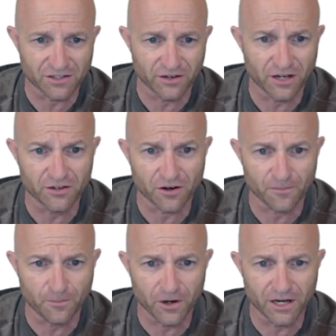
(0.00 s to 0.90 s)
So here you're
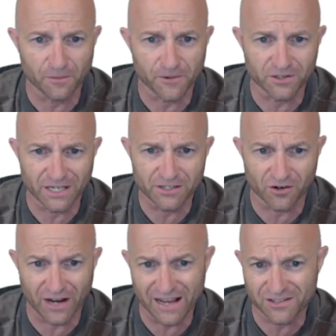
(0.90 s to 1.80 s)
putting up your
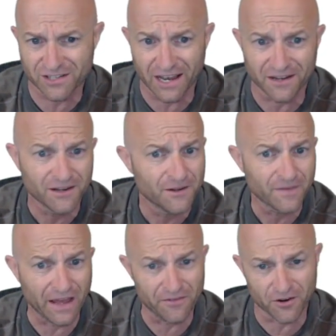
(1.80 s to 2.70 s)
digital asset,
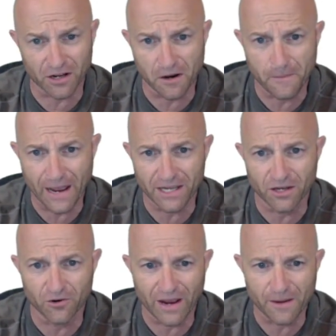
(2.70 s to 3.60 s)
and they're going to pay
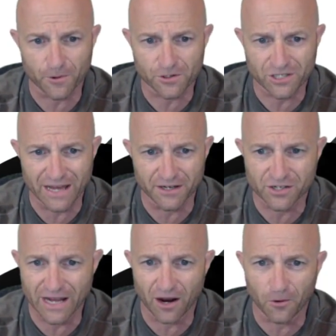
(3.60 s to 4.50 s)
you a
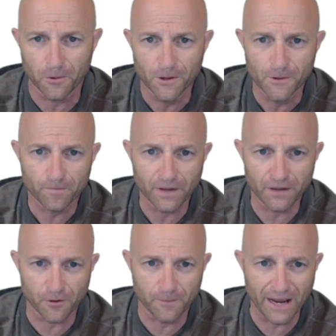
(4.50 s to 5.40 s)
percentage. Now,
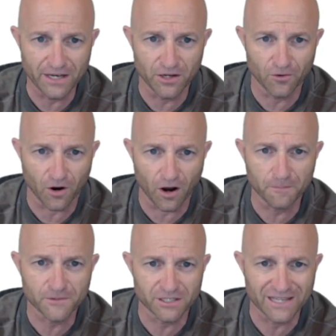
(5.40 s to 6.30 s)
they're paying you
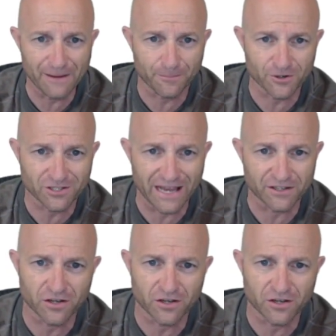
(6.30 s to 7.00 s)
up to 10%.